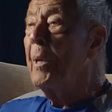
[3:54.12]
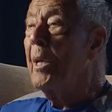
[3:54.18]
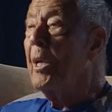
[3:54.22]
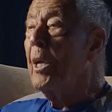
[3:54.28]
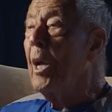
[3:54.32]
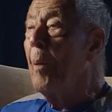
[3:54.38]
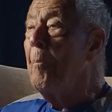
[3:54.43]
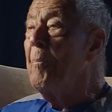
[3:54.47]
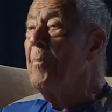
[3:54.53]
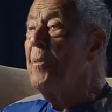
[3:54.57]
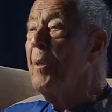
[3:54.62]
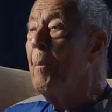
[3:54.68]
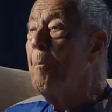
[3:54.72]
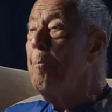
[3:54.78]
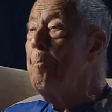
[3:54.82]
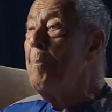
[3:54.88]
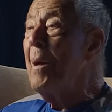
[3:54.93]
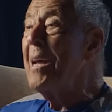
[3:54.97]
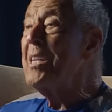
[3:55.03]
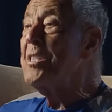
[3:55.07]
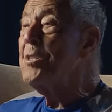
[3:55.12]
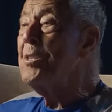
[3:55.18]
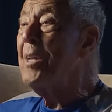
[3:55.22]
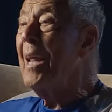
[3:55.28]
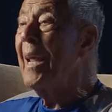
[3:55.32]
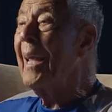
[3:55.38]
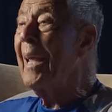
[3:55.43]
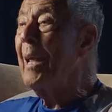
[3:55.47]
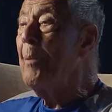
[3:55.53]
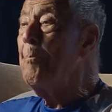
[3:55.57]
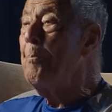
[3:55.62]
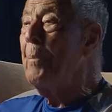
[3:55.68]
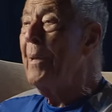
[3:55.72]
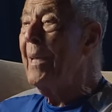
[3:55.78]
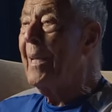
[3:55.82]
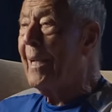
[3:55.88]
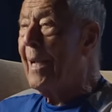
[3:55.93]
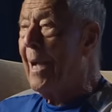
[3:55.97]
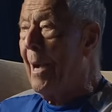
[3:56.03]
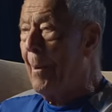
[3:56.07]
become the best they can
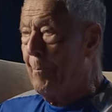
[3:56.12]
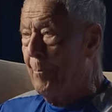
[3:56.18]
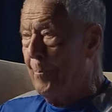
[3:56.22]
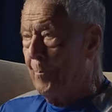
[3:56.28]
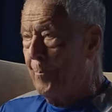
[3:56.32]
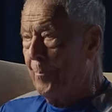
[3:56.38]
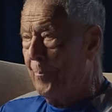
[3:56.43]
become.